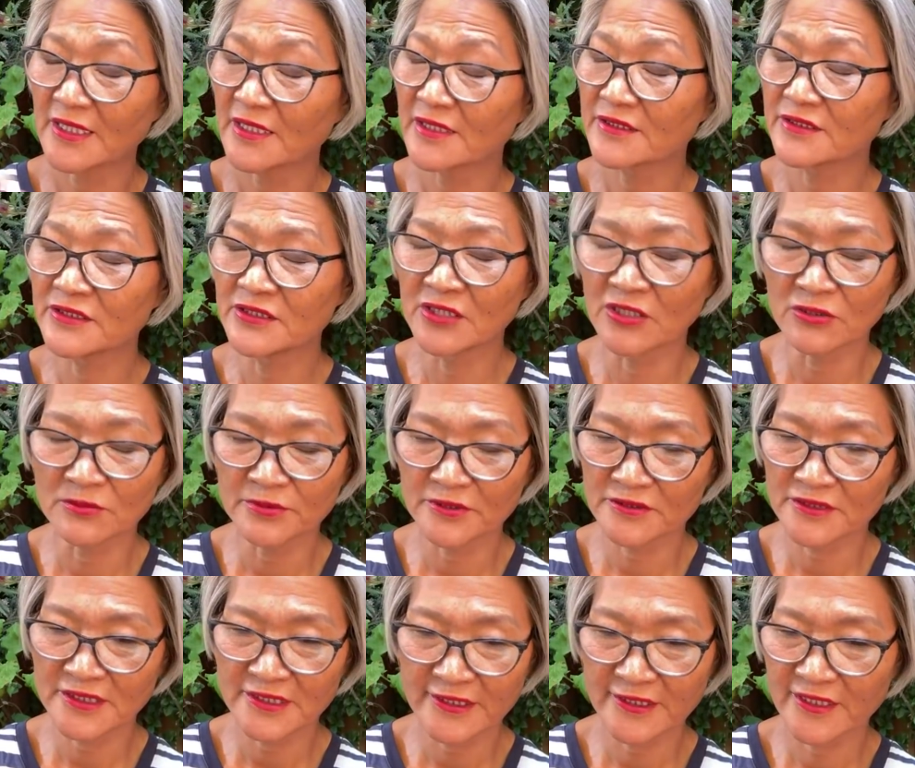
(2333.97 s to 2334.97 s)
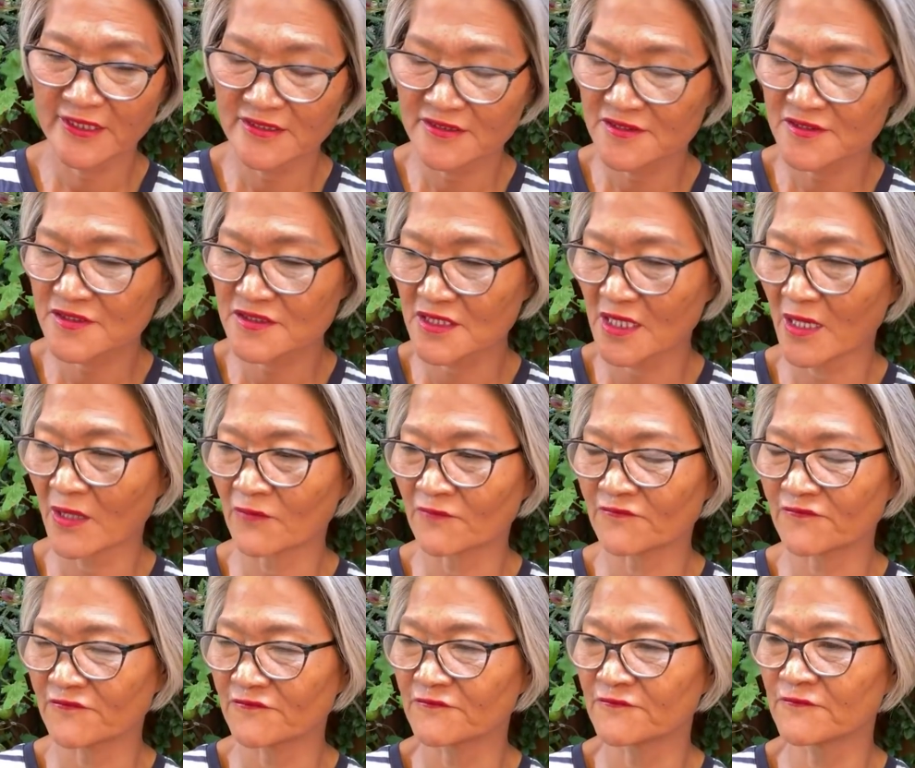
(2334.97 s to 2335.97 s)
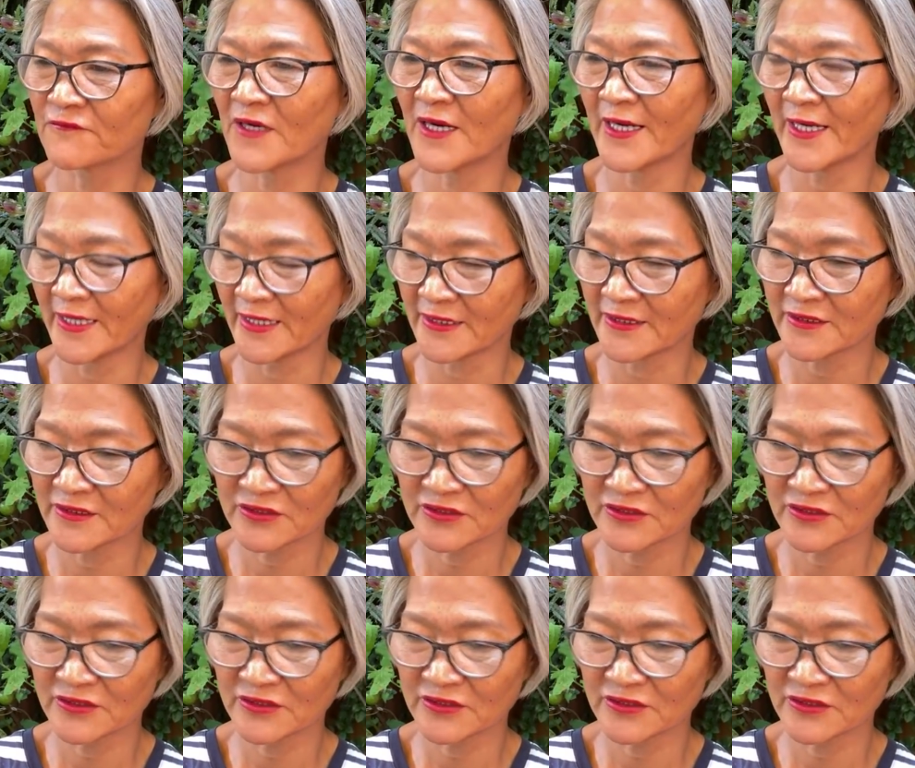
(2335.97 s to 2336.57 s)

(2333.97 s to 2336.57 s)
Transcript: Nobody can solve why